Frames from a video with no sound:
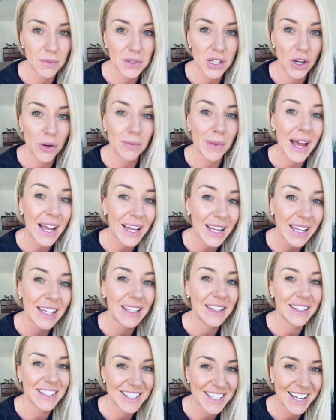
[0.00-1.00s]
So back
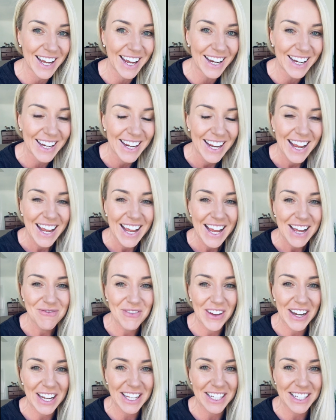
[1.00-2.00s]
in the day,
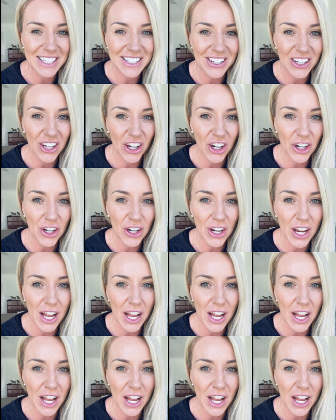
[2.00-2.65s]
many years ago,